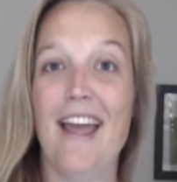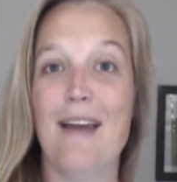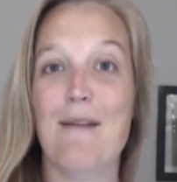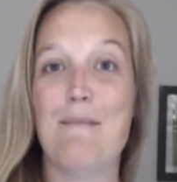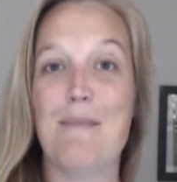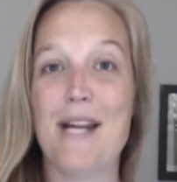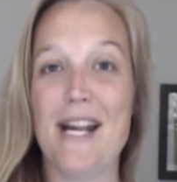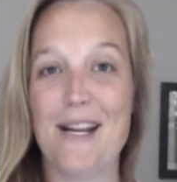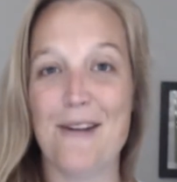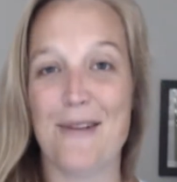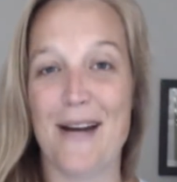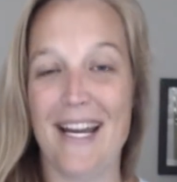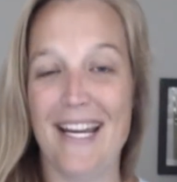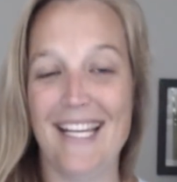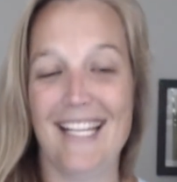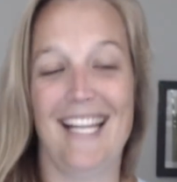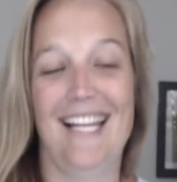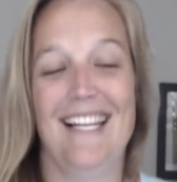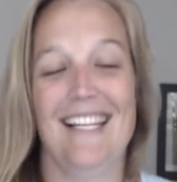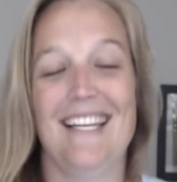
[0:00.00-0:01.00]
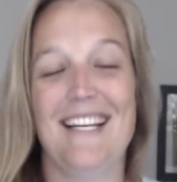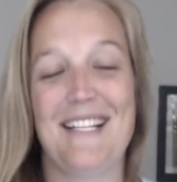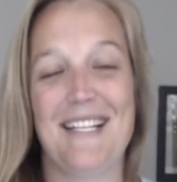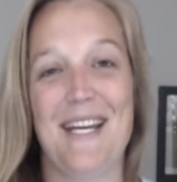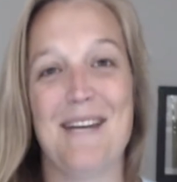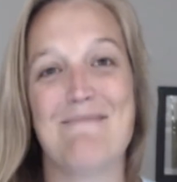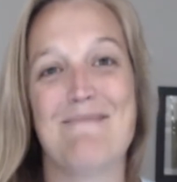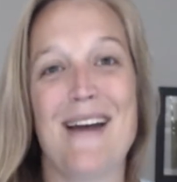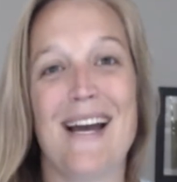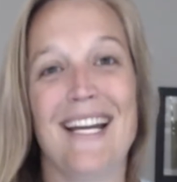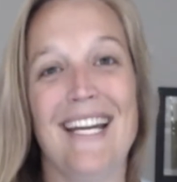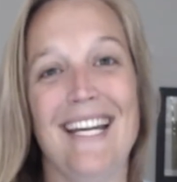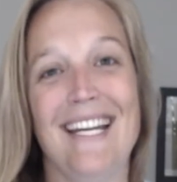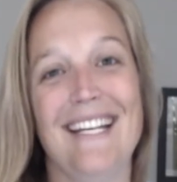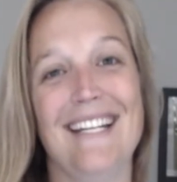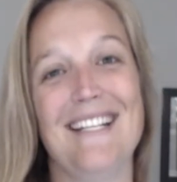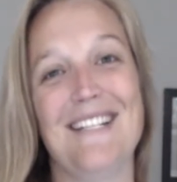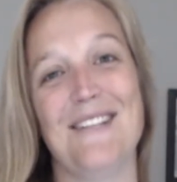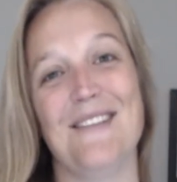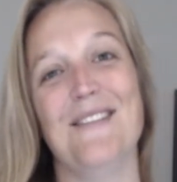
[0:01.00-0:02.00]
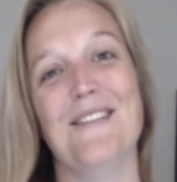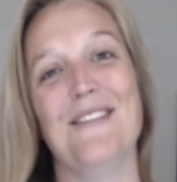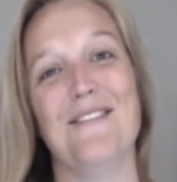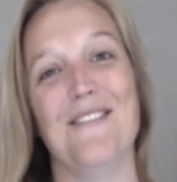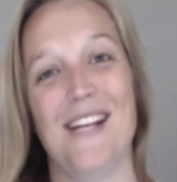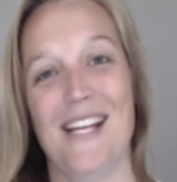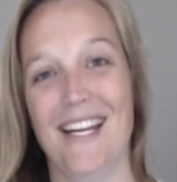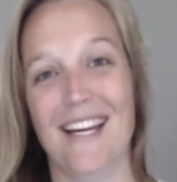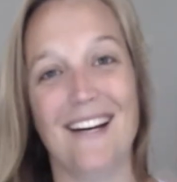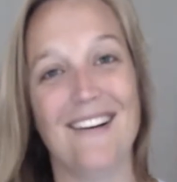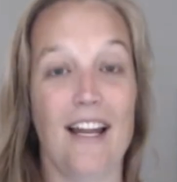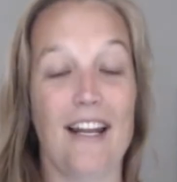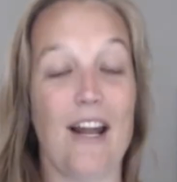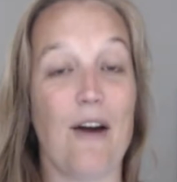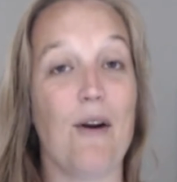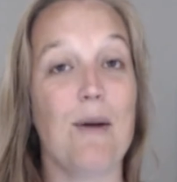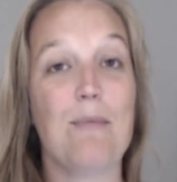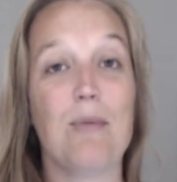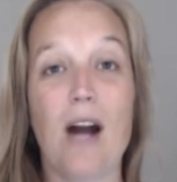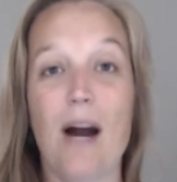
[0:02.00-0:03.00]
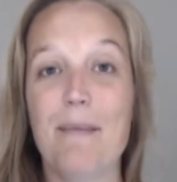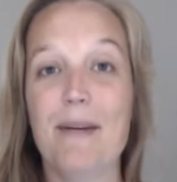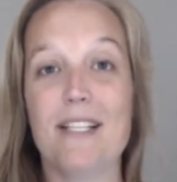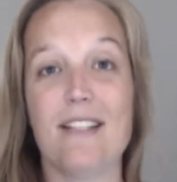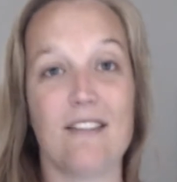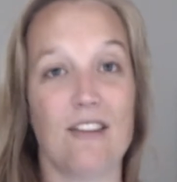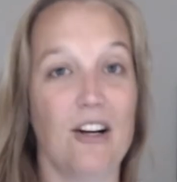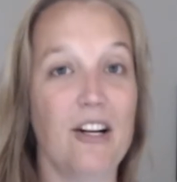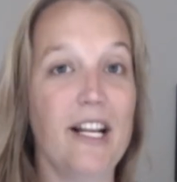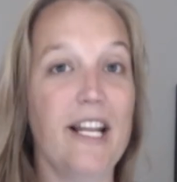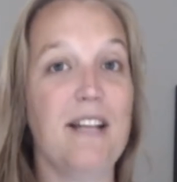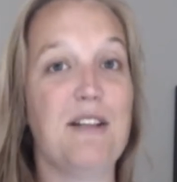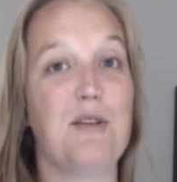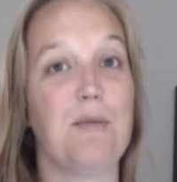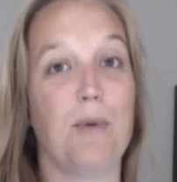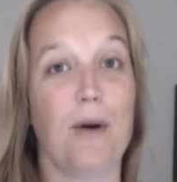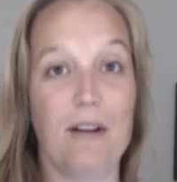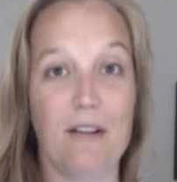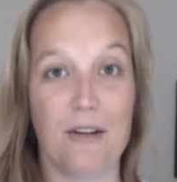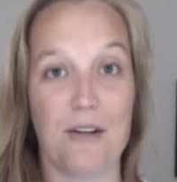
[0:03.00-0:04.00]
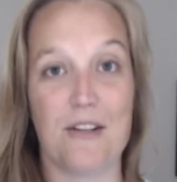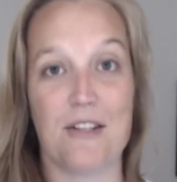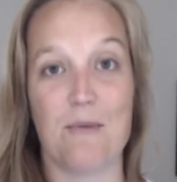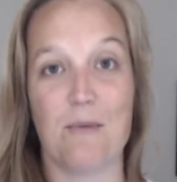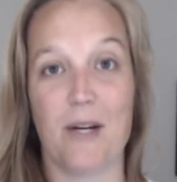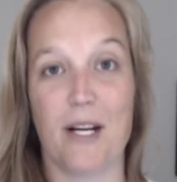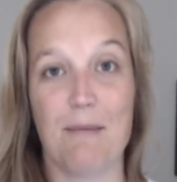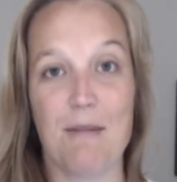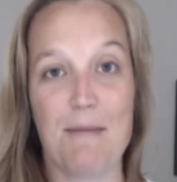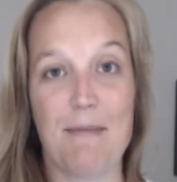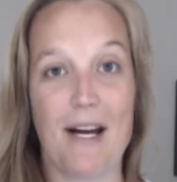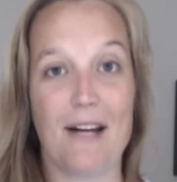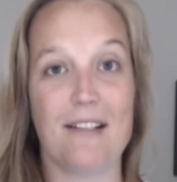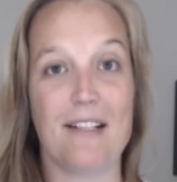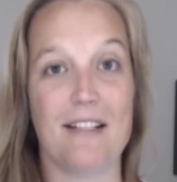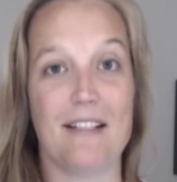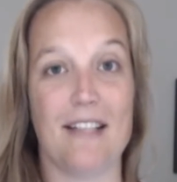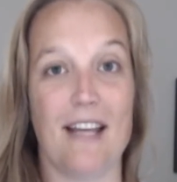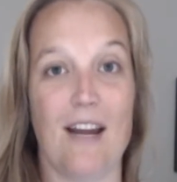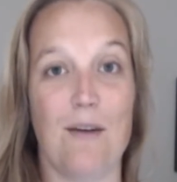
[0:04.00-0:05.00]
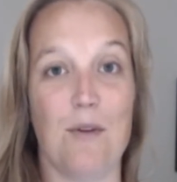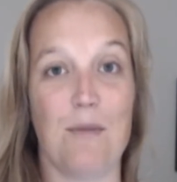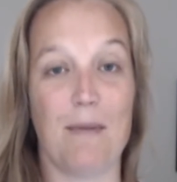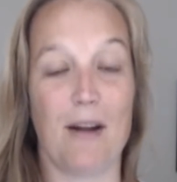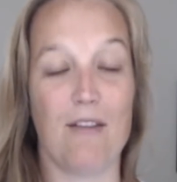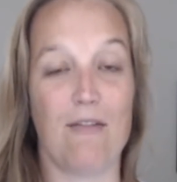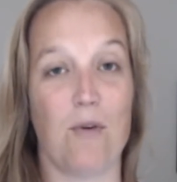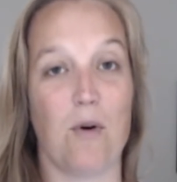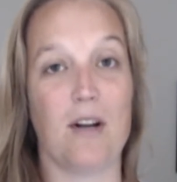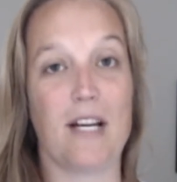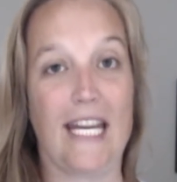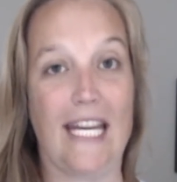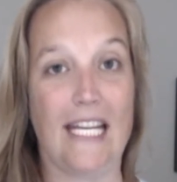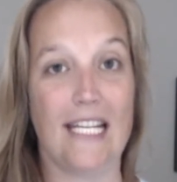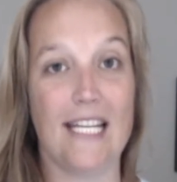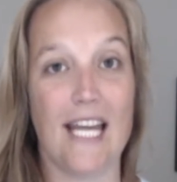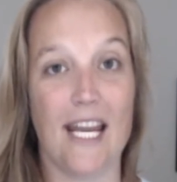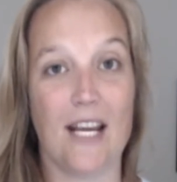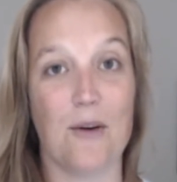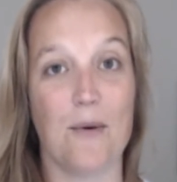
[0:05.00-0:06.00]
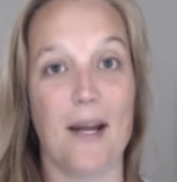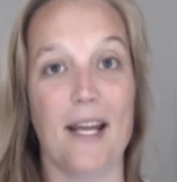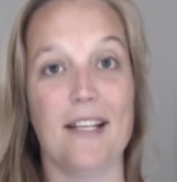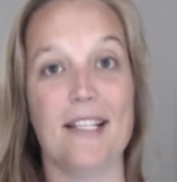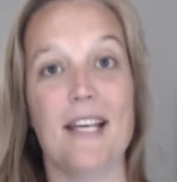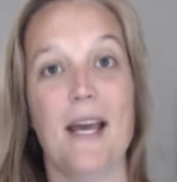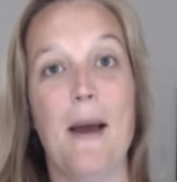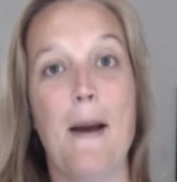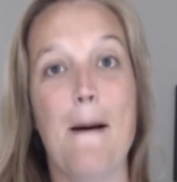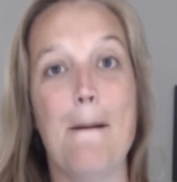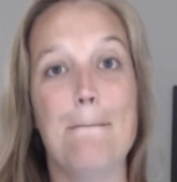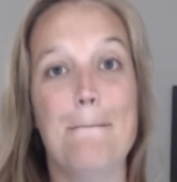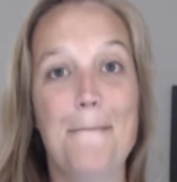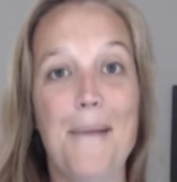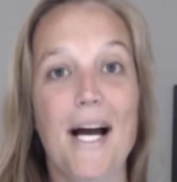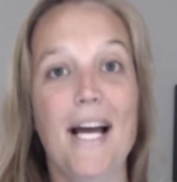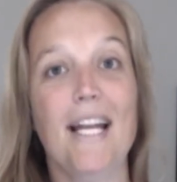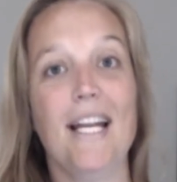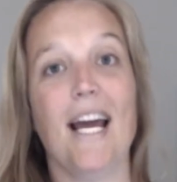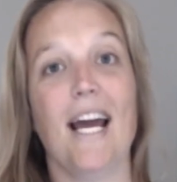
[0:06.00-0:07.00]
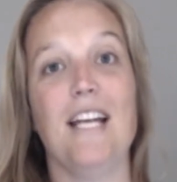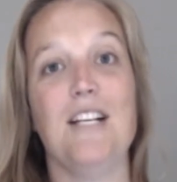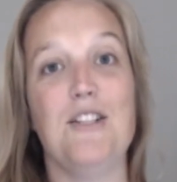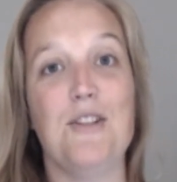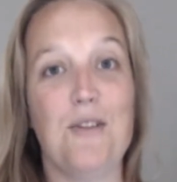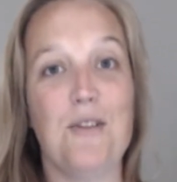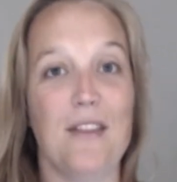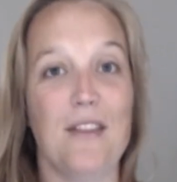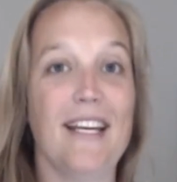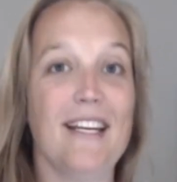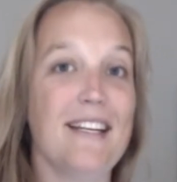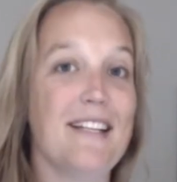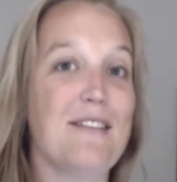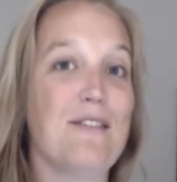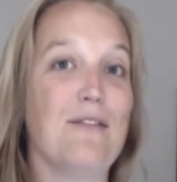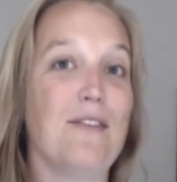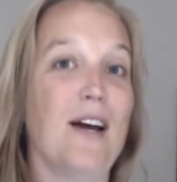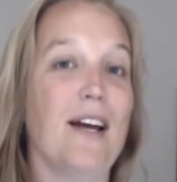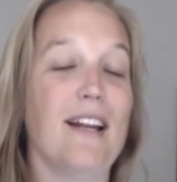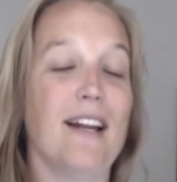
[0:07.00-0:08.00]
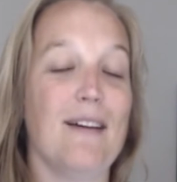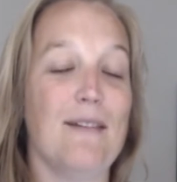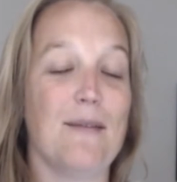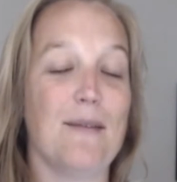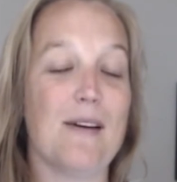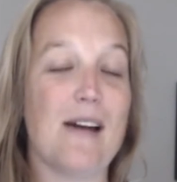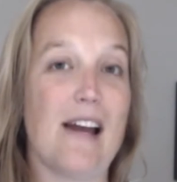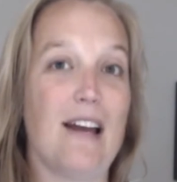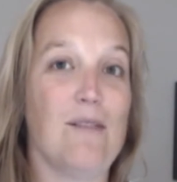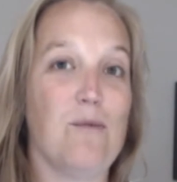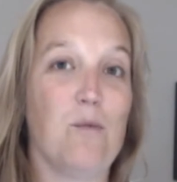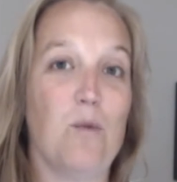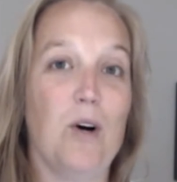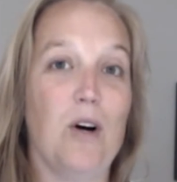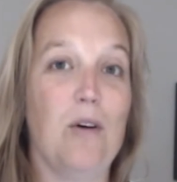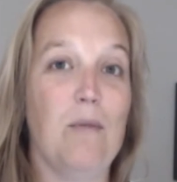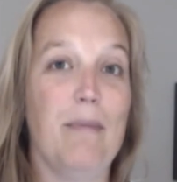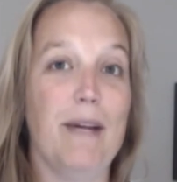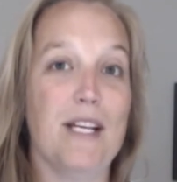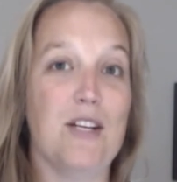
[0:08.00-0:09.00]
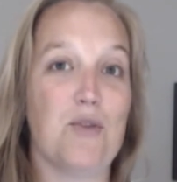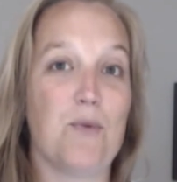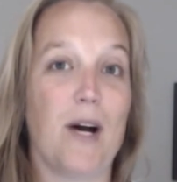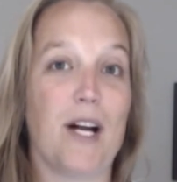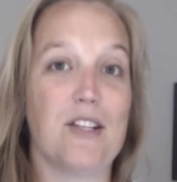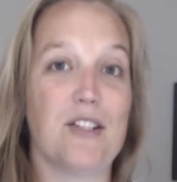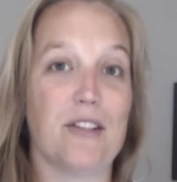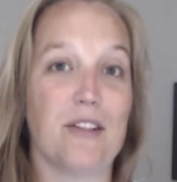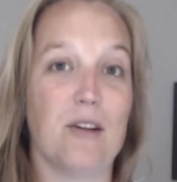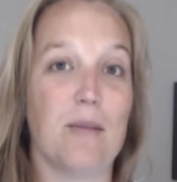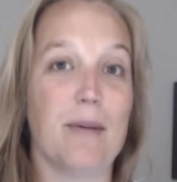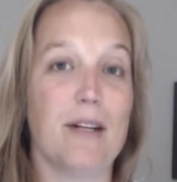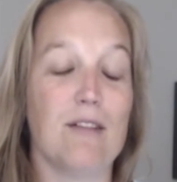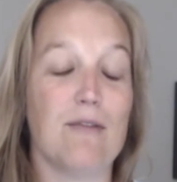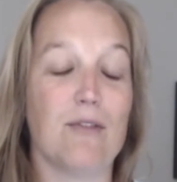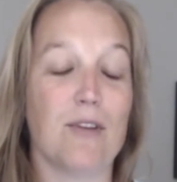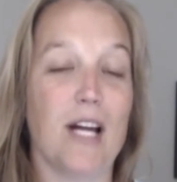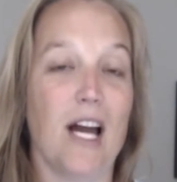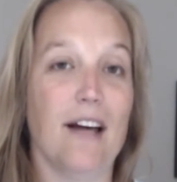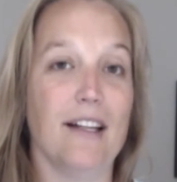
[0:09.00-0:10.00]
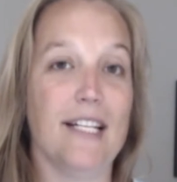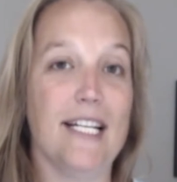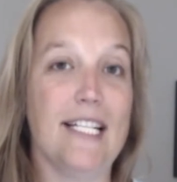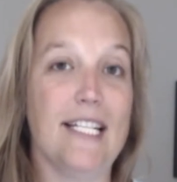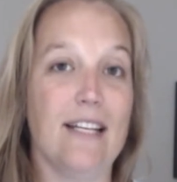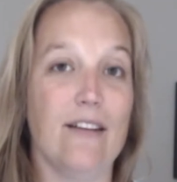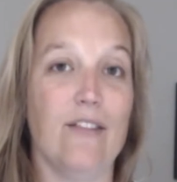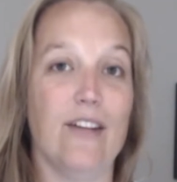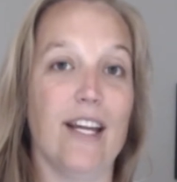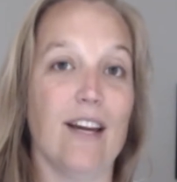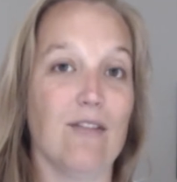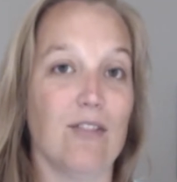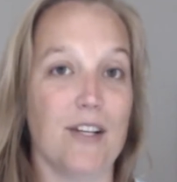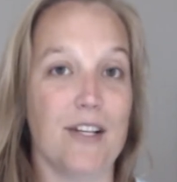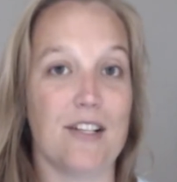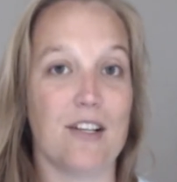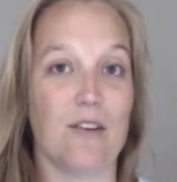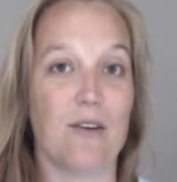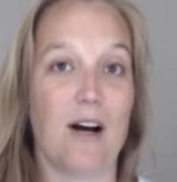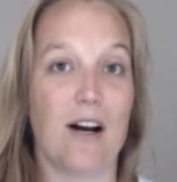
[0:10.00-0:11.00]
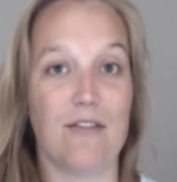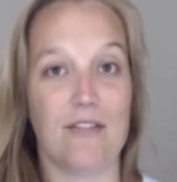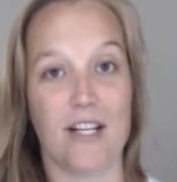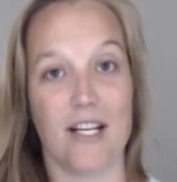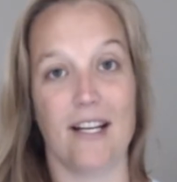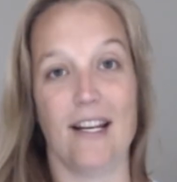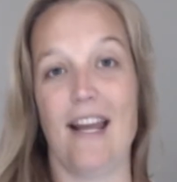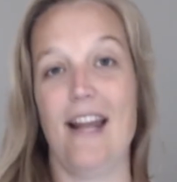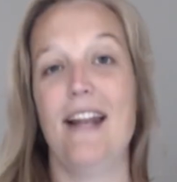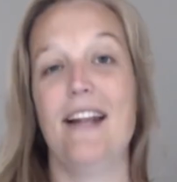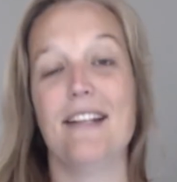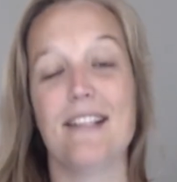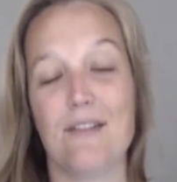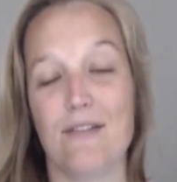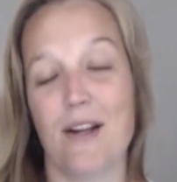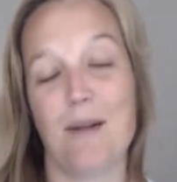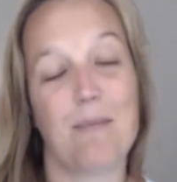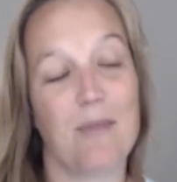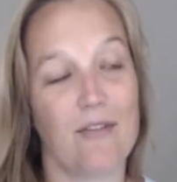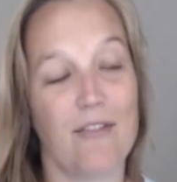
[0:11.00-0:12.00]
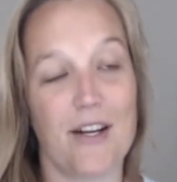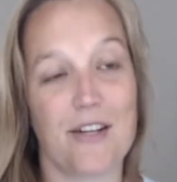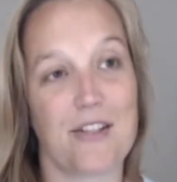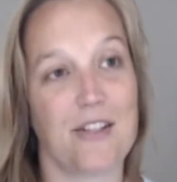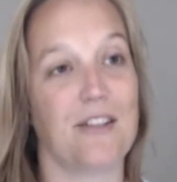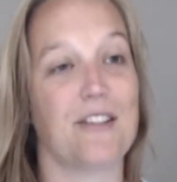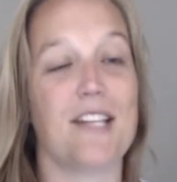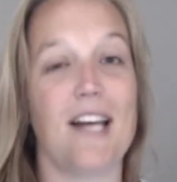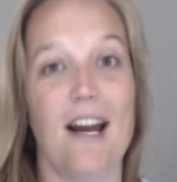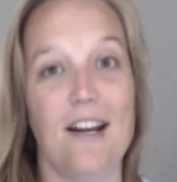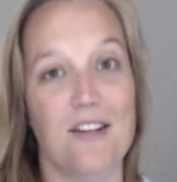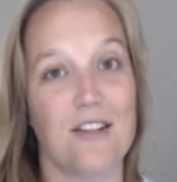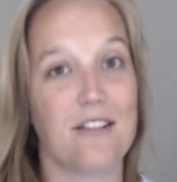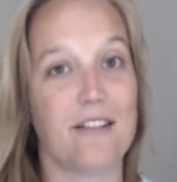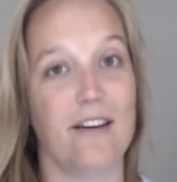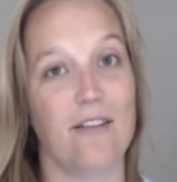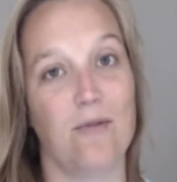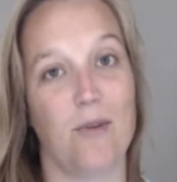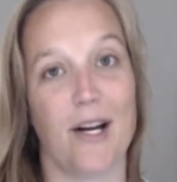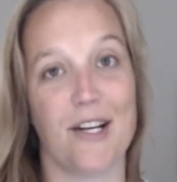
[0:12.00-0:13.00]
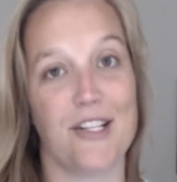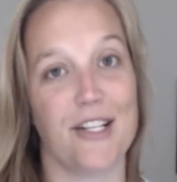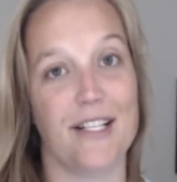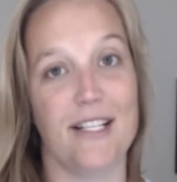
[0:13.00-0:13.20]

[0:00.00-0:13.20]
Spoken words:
But anyway, let's get back into the video. Now, I promise there aren't any spoilers in what I'm about to say with my four key takeaways, but I do think it is fun. I will binge watch a little bit of reality TV every so often. And as event professionals, I just love watching